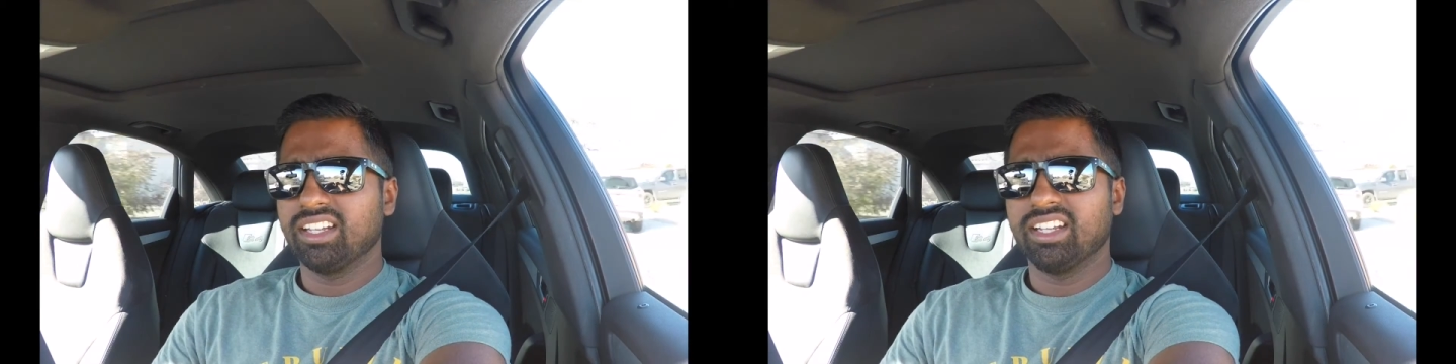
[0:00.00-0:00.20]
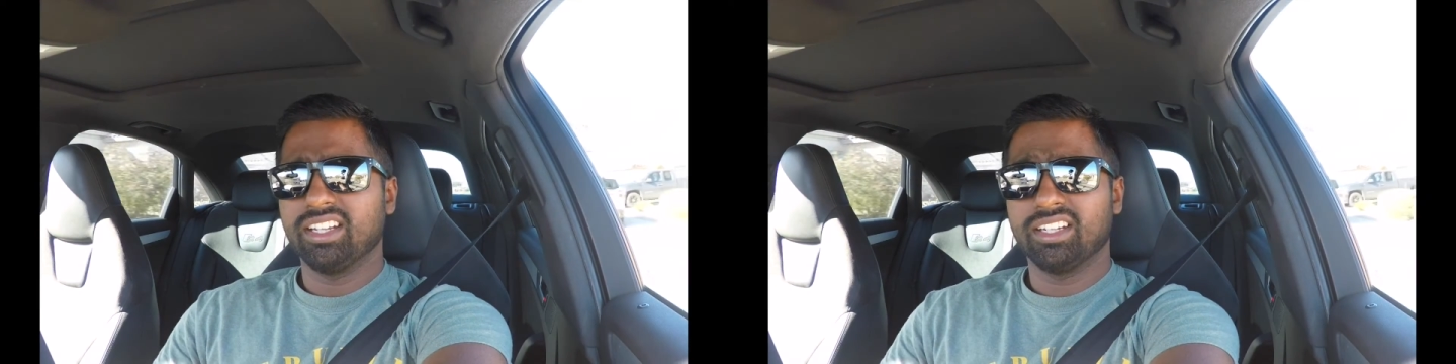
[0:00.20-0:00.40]

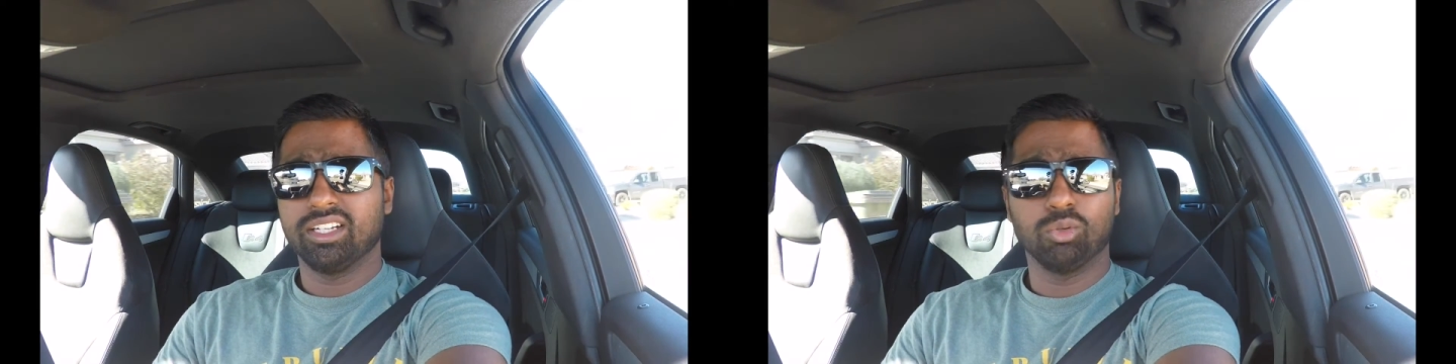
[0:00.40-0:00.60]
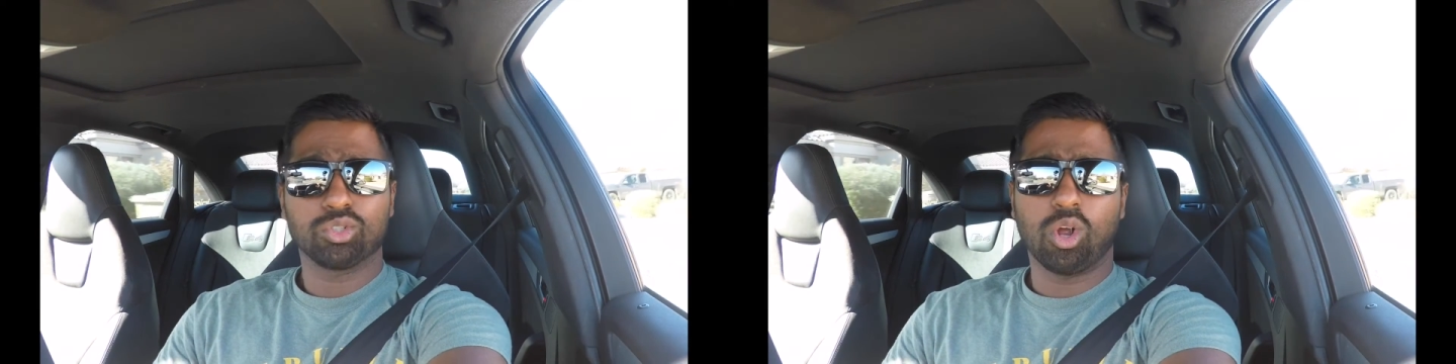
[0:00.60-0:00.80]

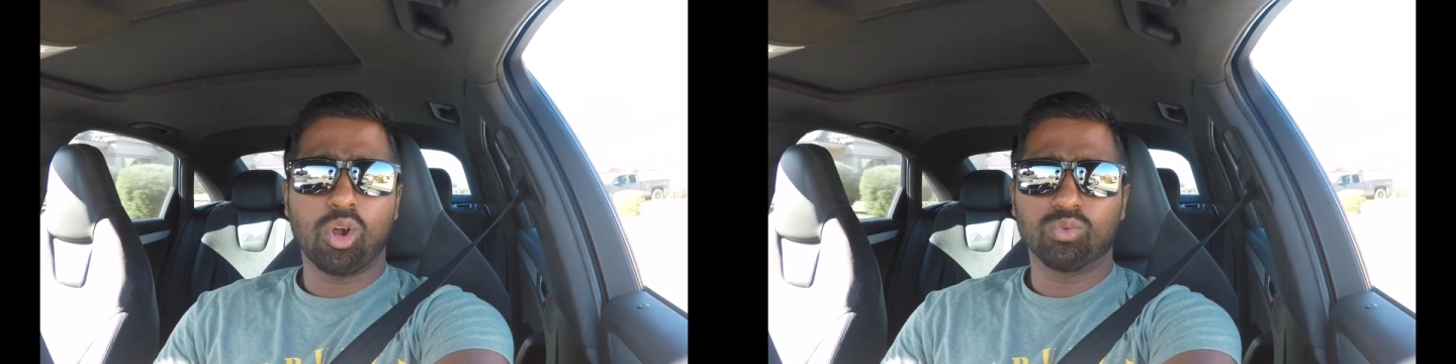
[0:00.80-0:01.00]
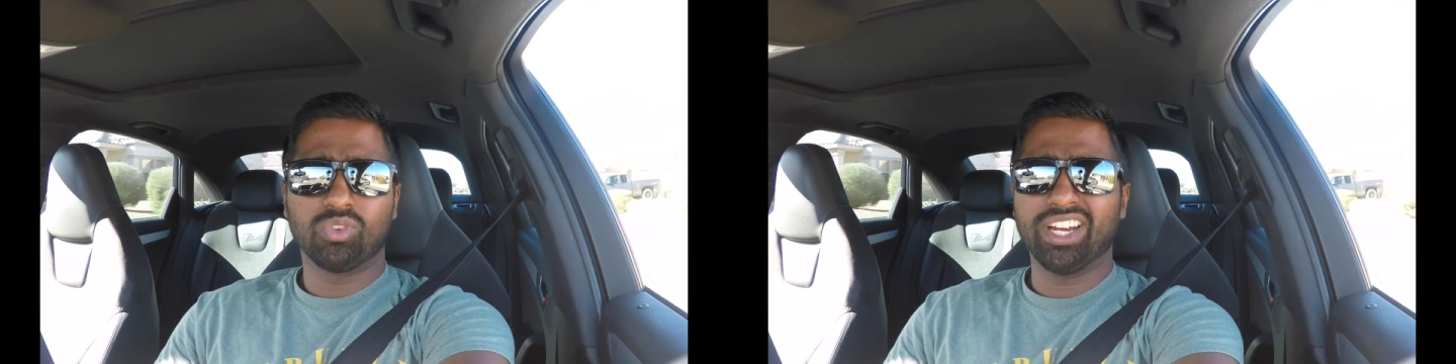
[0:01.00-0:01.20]
It was
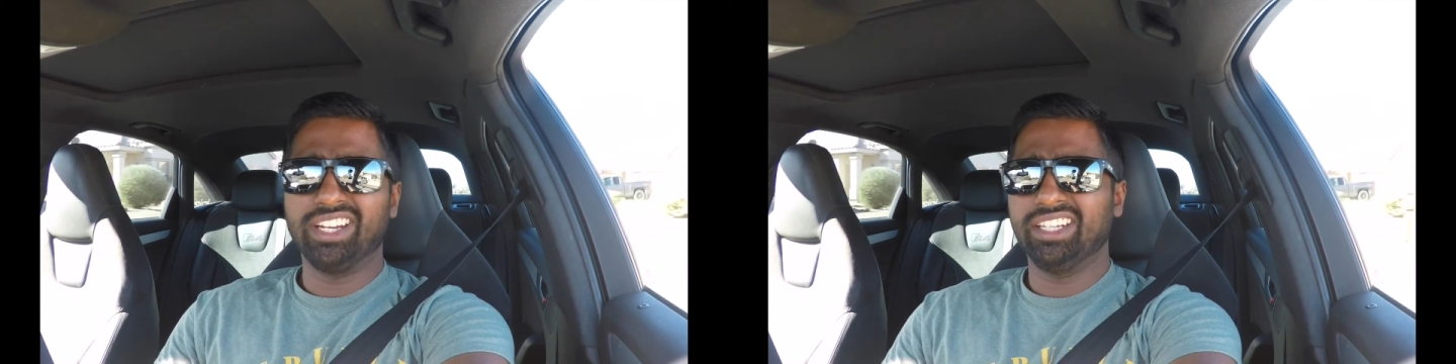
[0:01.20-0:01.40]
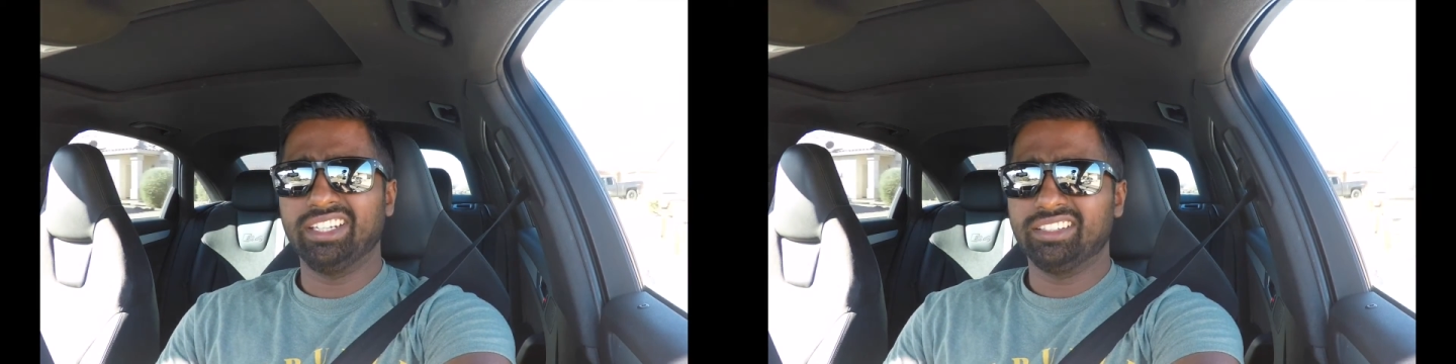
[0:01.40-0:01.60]
all
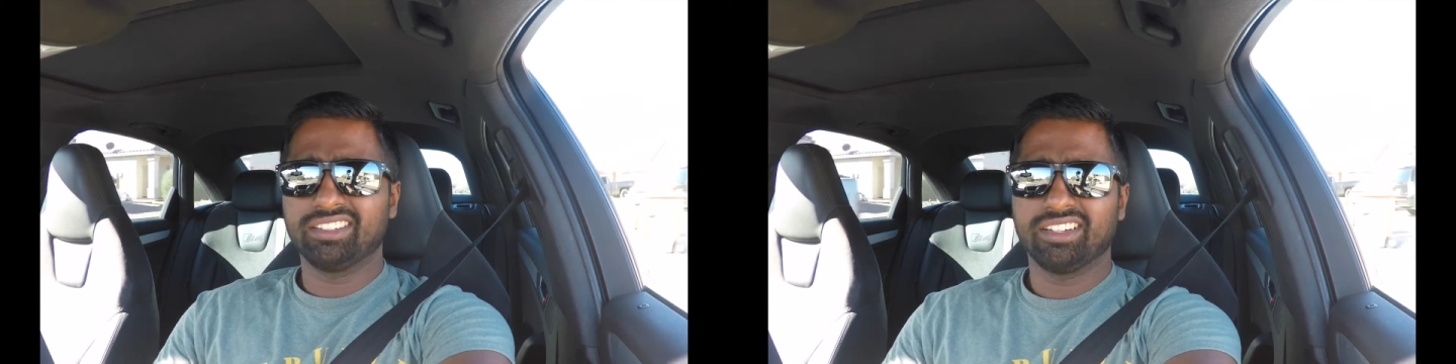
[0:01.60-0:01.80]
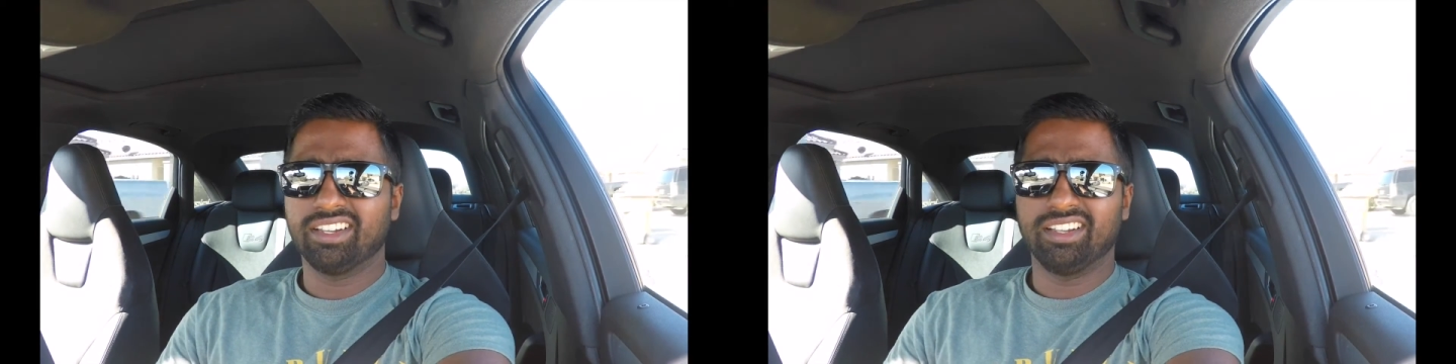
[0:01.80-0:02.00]

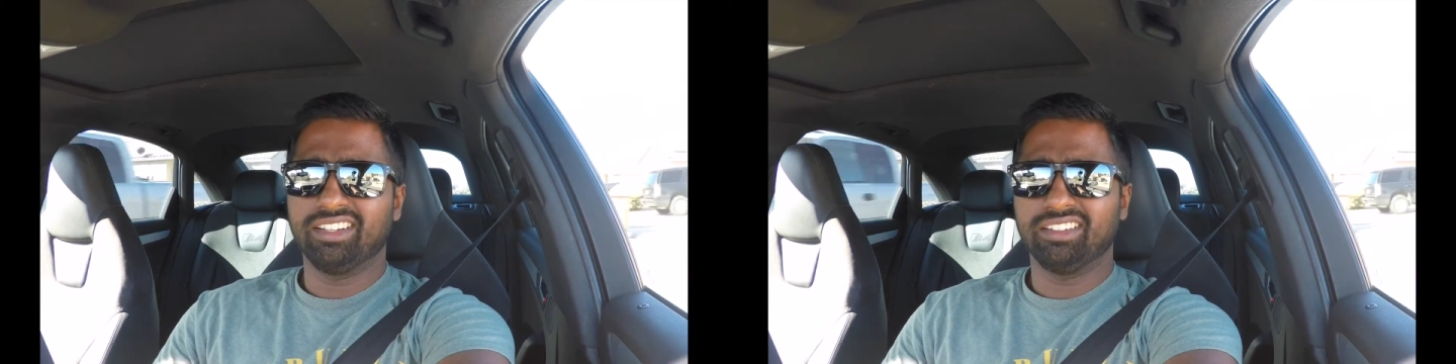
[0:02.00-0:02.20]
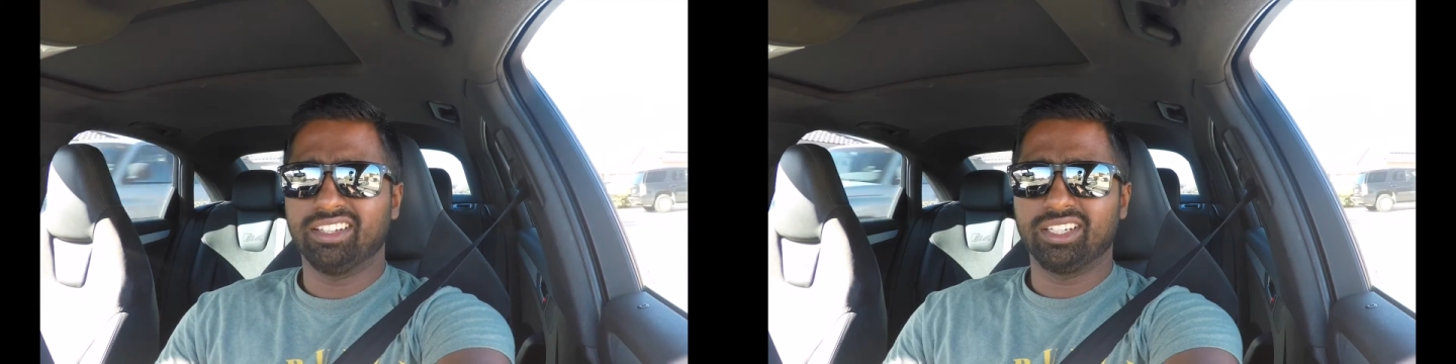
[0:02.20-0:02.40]
raining
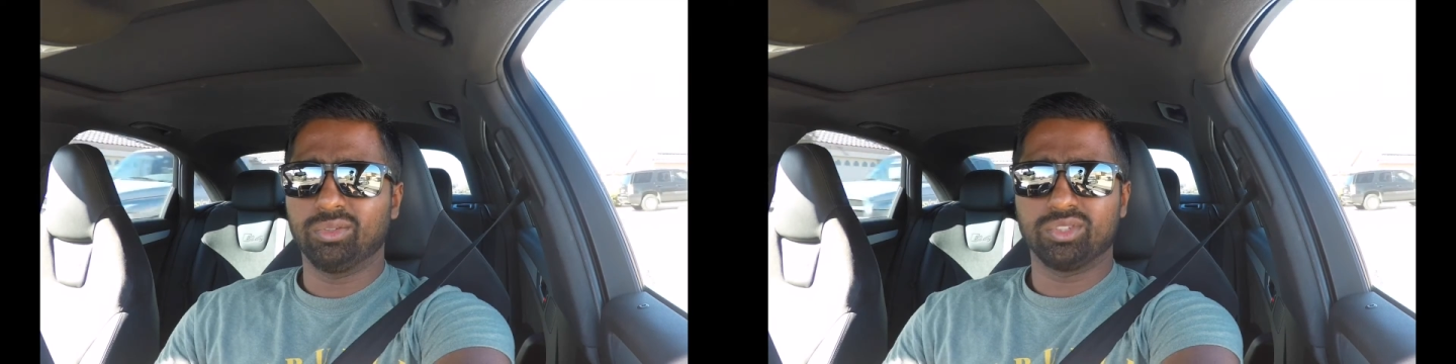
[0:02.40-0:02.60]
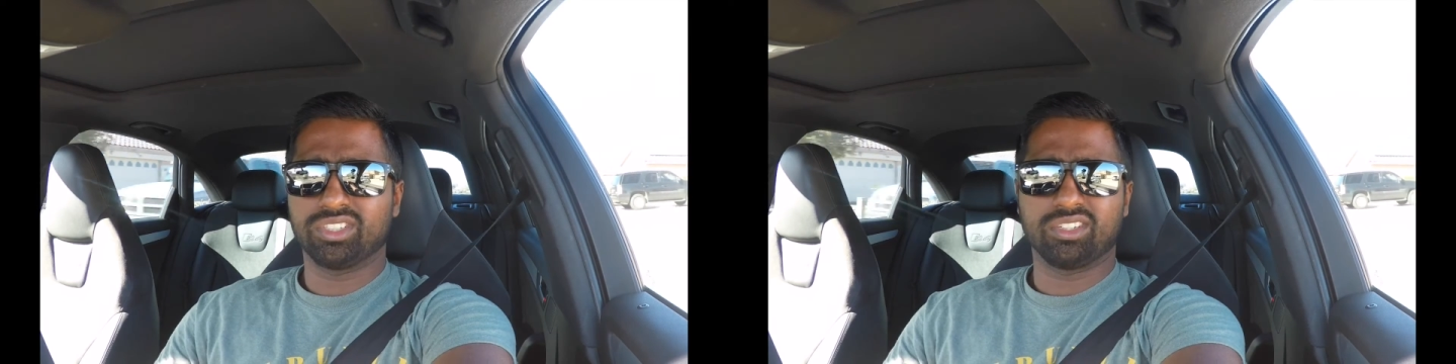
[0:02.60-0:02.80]
and like it
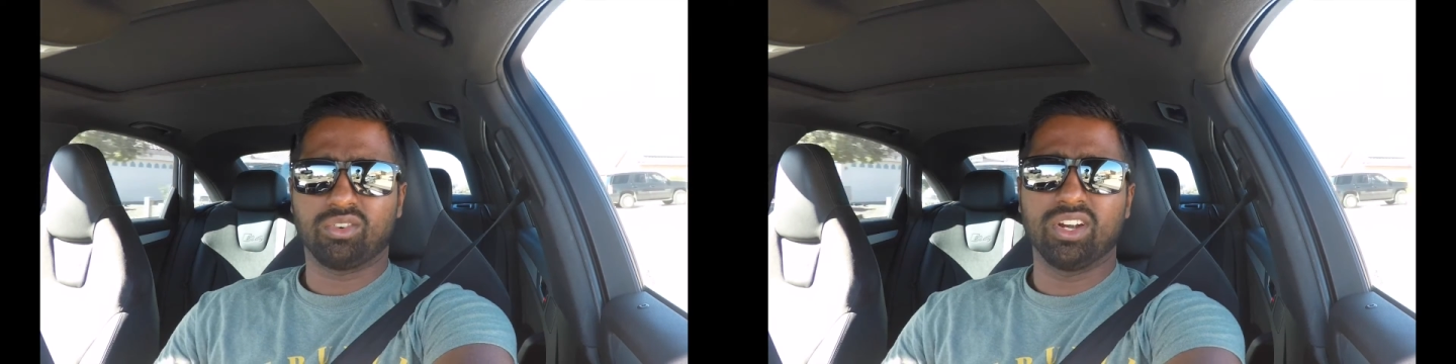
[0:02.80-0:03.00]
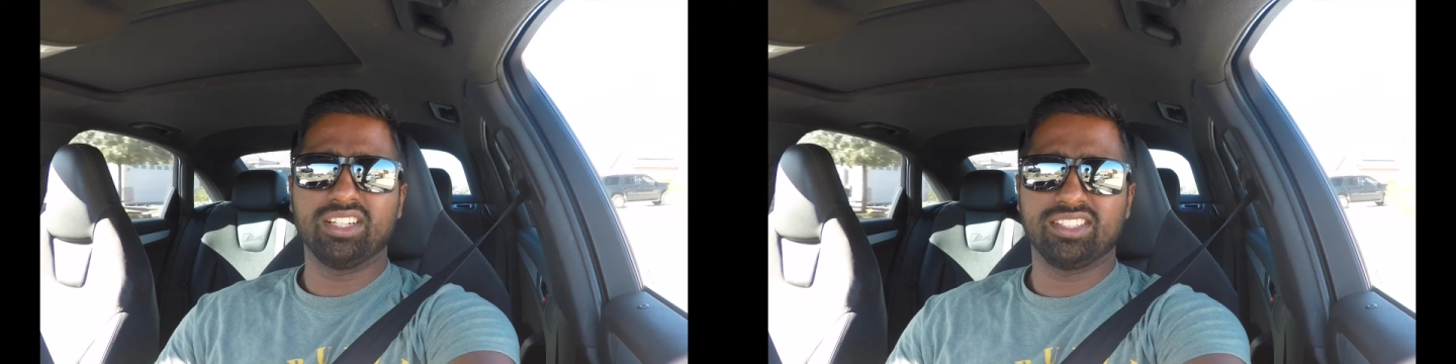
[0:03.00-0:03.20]
was
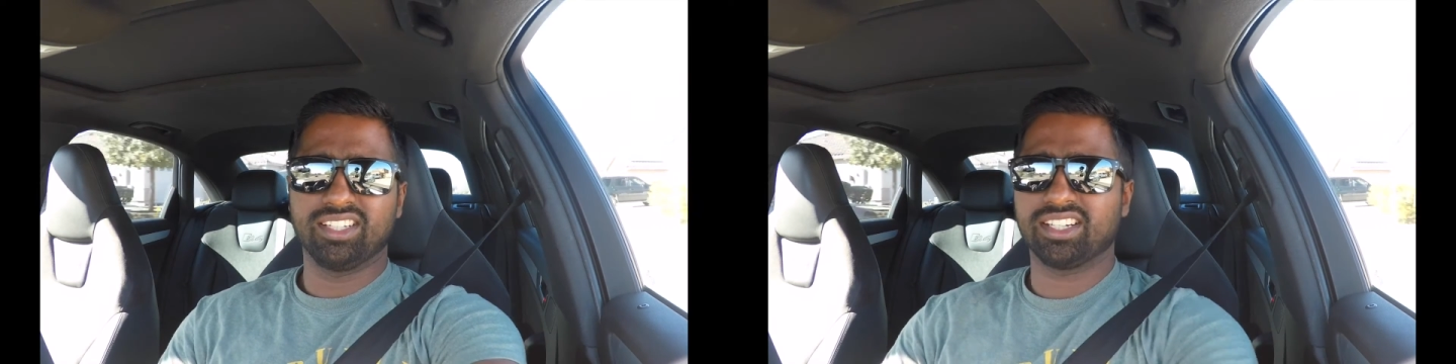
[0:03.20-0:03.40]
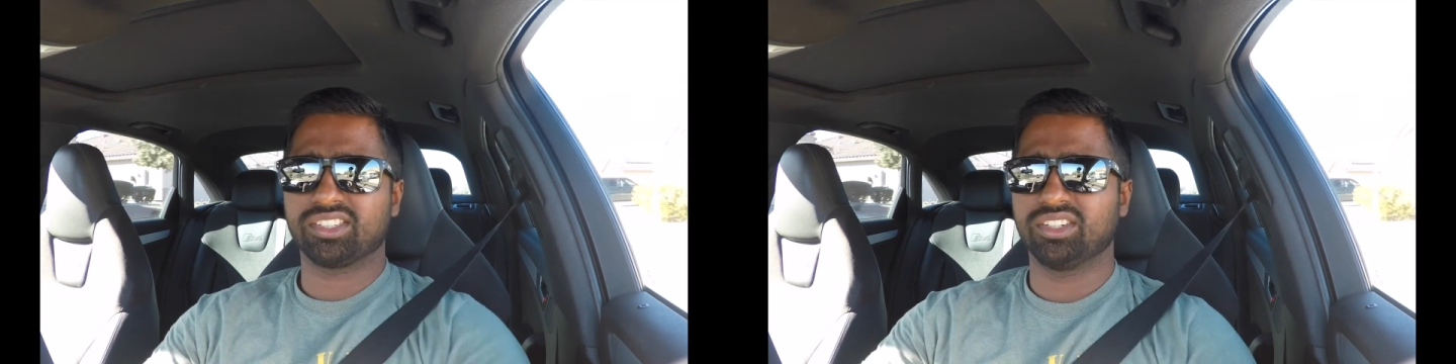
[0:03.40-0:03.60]
crazy
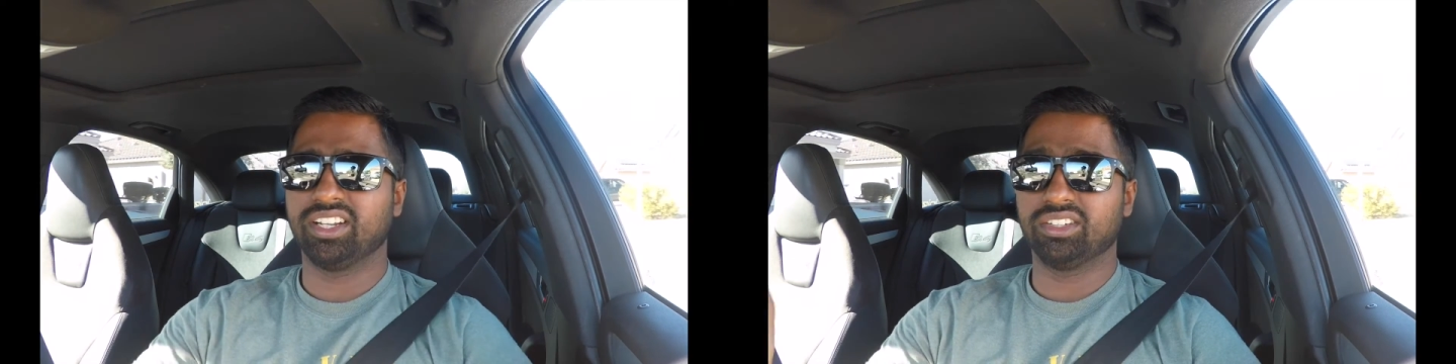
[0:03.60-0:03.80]
yesterday,